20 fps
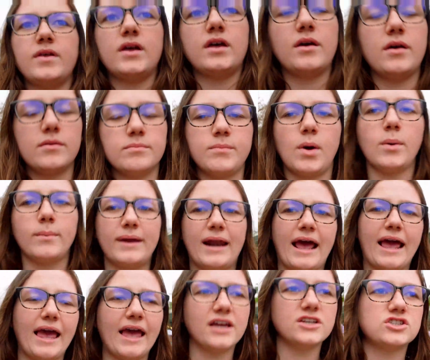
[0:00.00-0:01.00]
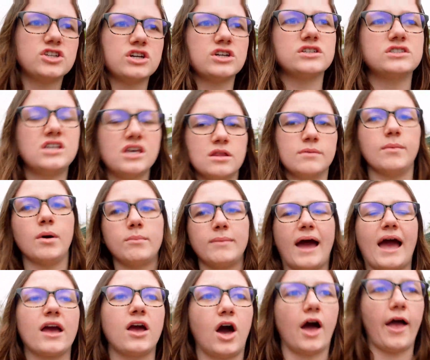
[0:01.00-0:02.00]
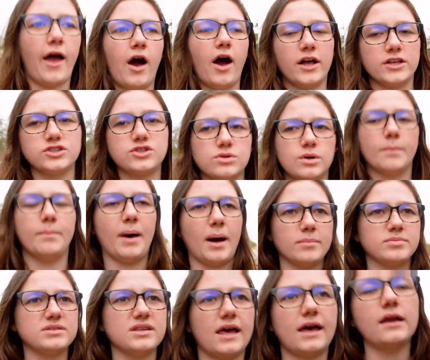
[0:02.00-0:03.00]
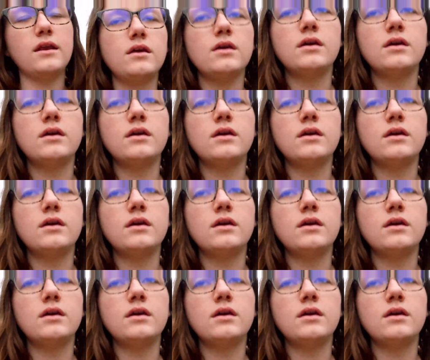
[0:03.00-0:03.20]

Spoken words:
the moment I entered to the moment I got onto a bobsled.